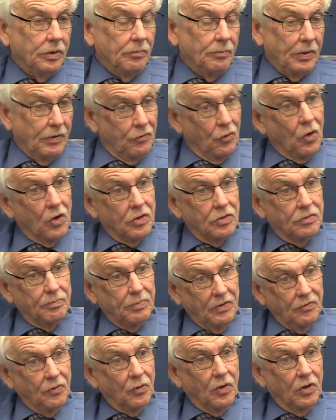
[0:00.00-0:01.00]
before the
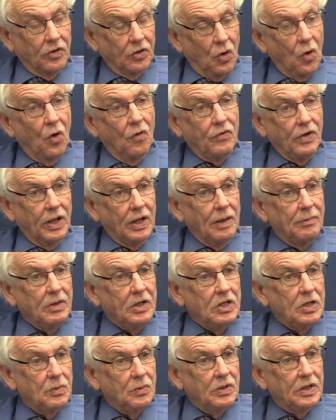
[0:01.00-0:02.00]
COVID, I
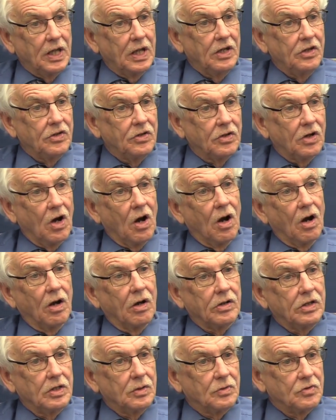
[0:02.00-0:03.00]
mean, you would get in your car
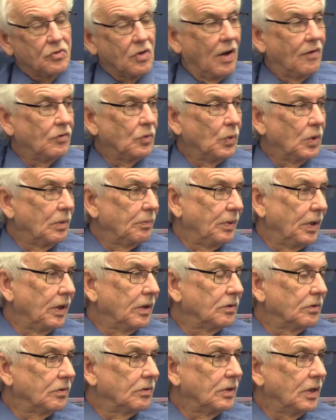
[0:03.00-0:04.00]
and you would drive to
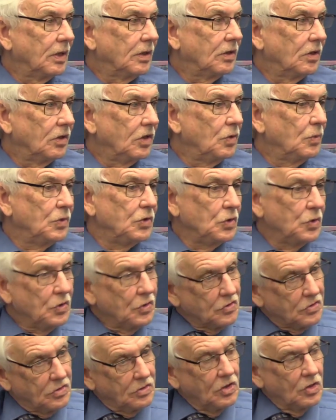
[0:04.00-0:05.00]
Winnipeg to take, you would do
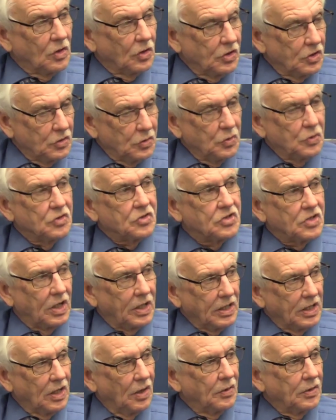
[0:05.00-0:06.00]
your, you do your
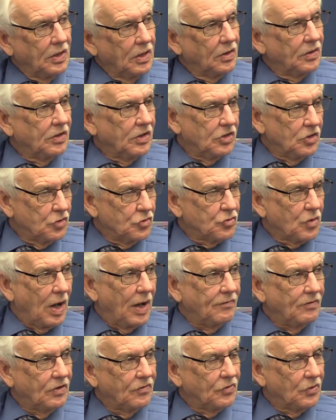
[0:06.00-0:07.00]
studying out here, and then you
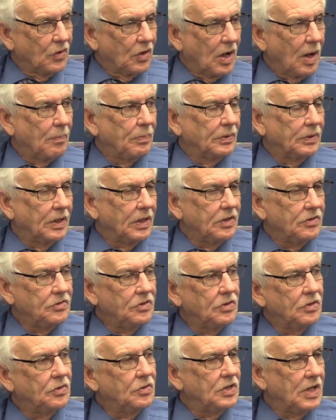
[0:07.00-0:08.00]
drive in for a couple days
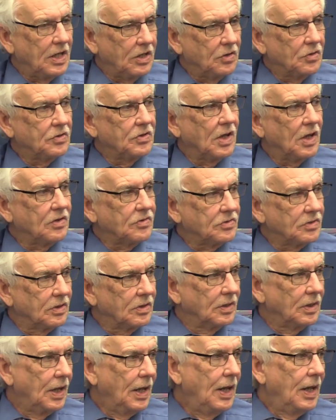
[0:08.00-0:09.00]
and you'd take your test,
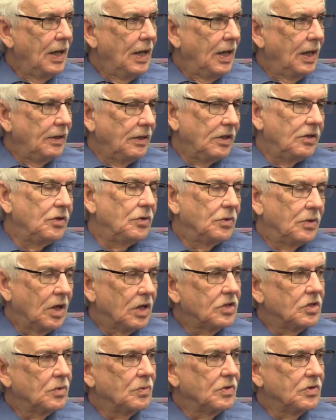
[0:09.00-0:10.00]
and then you'd
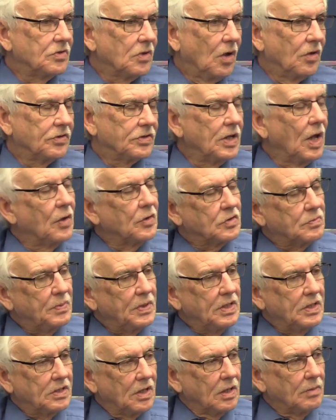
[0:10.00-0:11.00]
get your results. Now it's
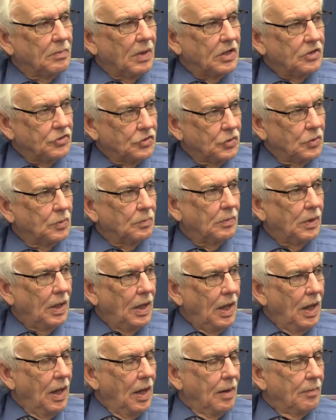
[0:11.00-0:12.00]
being done by Zoom.
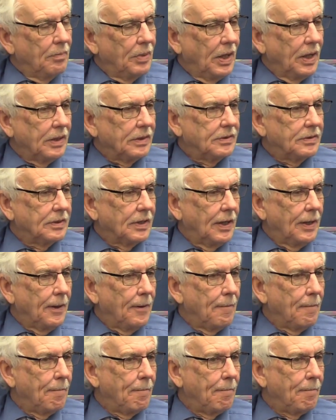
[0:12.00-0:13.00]
But
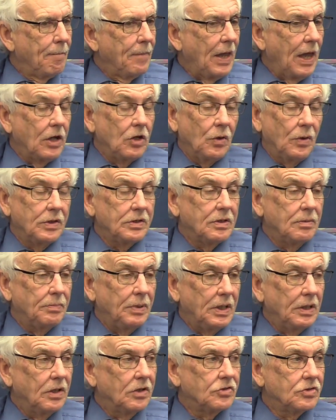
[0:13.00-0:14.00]
yeah, no, it's a
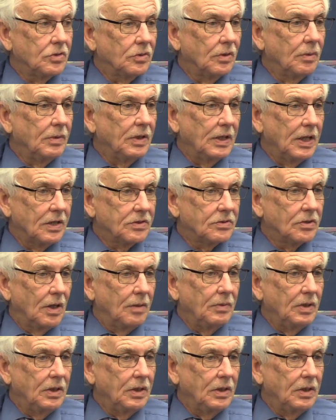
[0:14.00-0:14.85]
big issue. I mean, I don't